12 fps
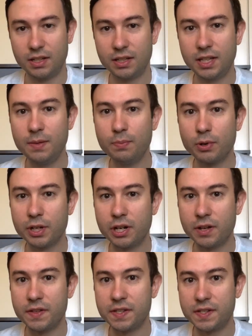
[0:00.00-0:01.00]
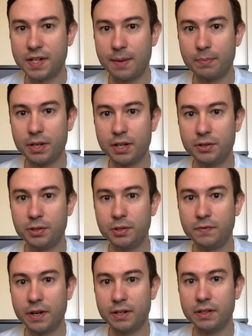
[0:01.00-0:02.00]
Keep working on this step until you
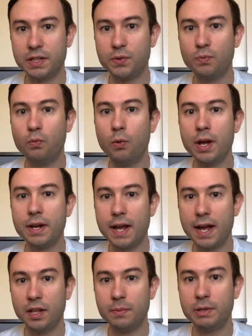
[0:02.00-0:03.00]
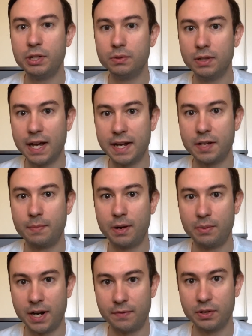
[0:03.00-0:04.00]
found at least one element you like about
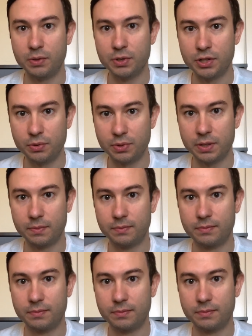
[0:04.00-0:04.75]
whatever you were doing.